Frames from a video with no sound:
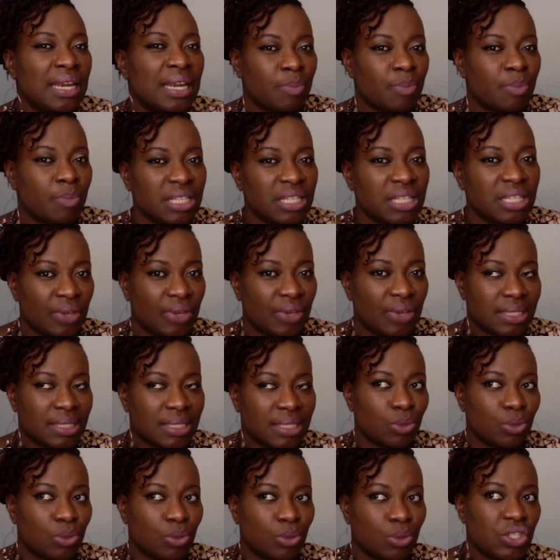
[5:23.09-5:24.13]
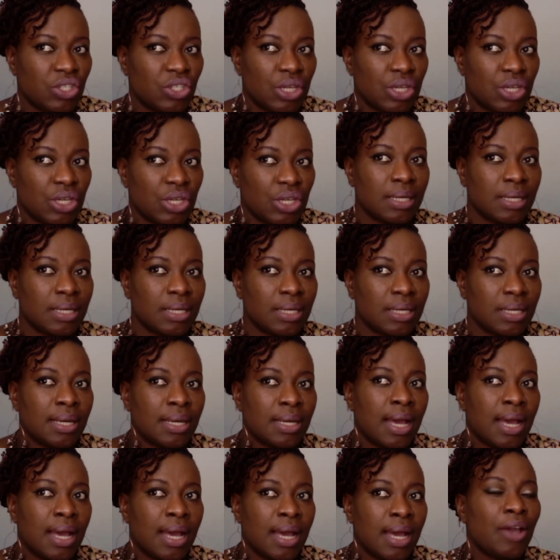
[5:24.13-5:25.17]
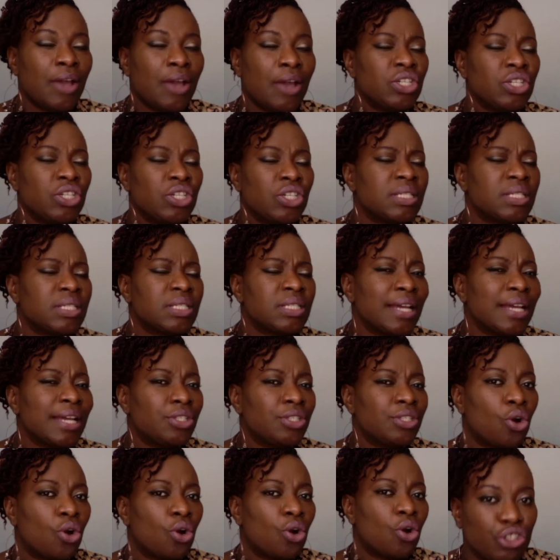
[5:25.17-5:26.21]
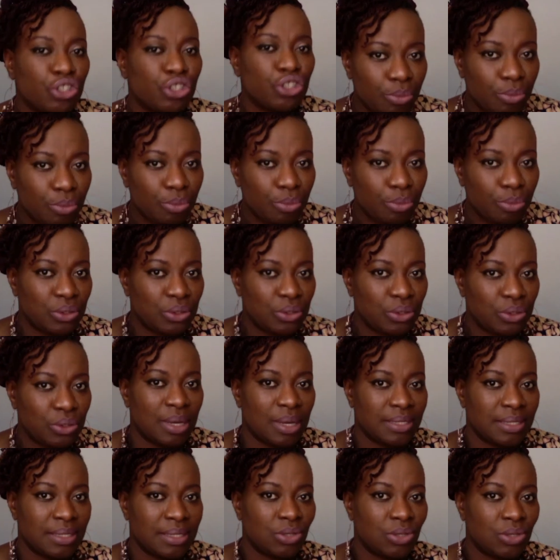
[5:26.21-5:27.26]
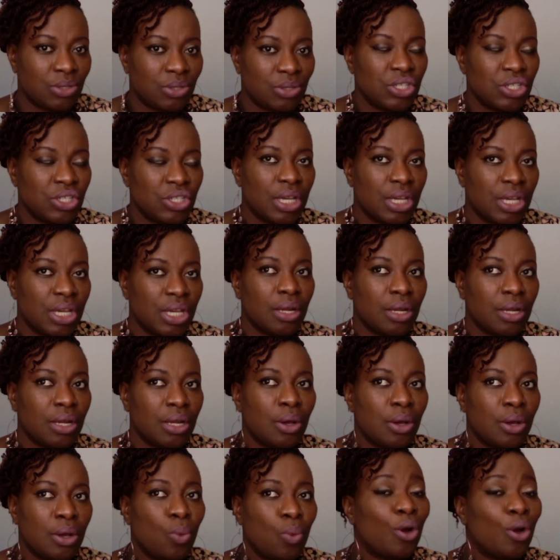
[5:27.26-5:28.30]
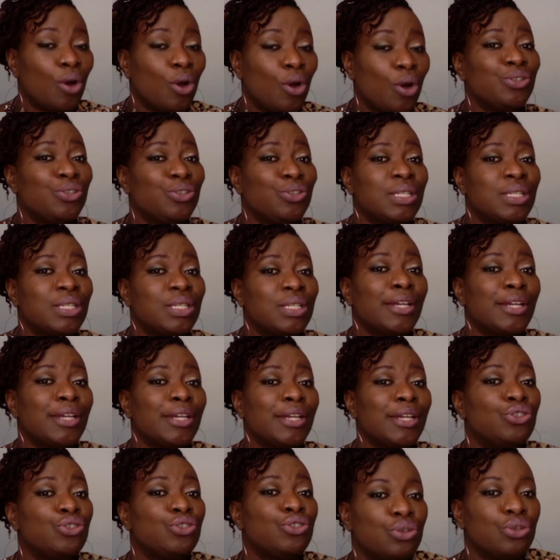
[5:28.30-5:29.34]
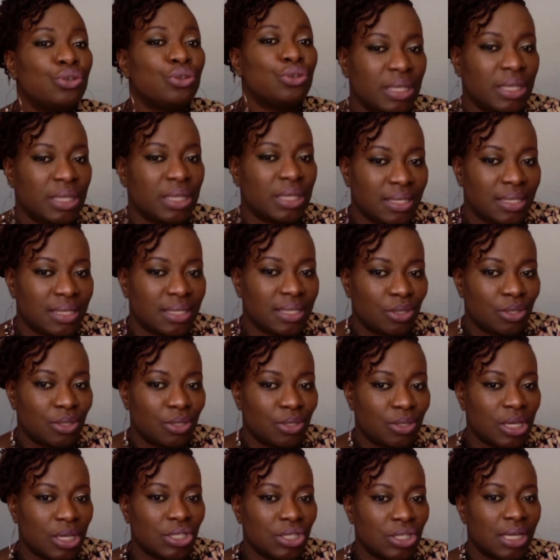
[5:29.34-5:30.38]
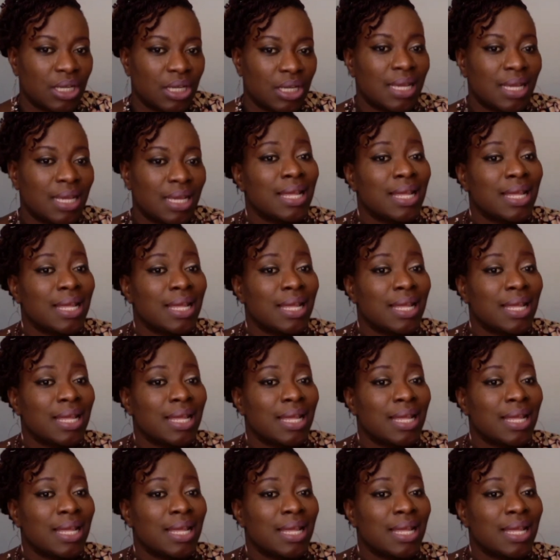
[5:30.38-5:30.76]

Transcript: specific situation, how you decide to contribute to a situation, what you decide to do with a situation.